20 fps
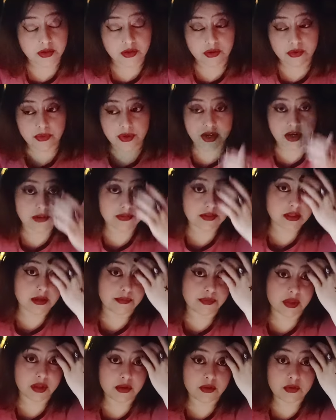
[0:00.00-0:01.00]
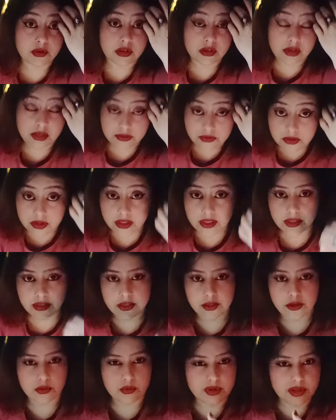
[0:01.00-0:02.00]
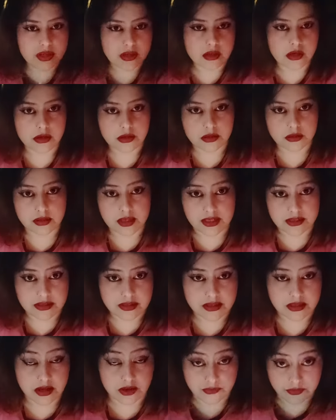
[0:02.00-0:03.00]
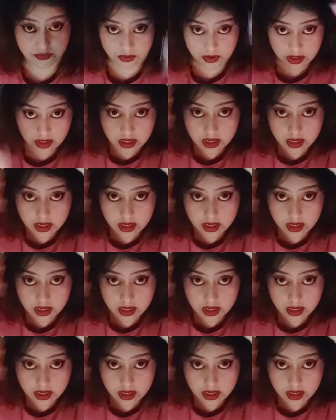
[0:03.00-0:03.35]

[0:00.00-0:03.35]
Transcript: rid of something. You literally need to declutter that stuff, or